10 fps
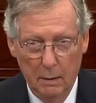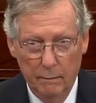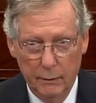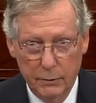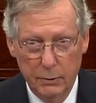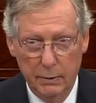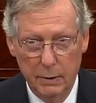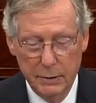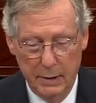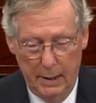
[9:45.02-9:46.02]
For 2
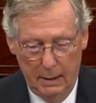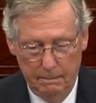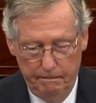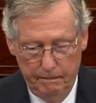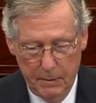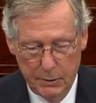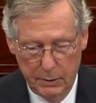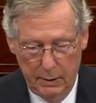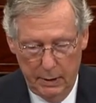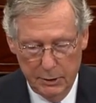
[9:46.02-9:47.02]
years now,
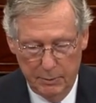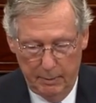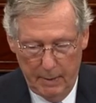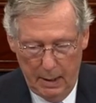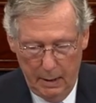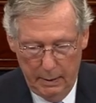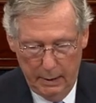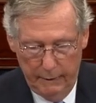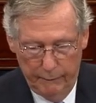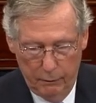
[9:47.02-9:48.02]
Syria has been mired in
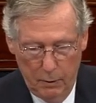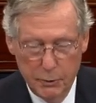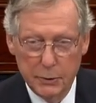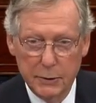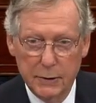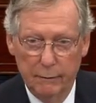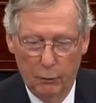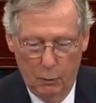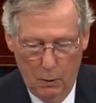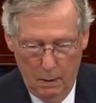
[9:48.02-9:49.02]
a ferocious civil
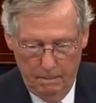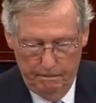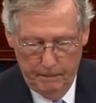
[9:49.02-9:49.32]
war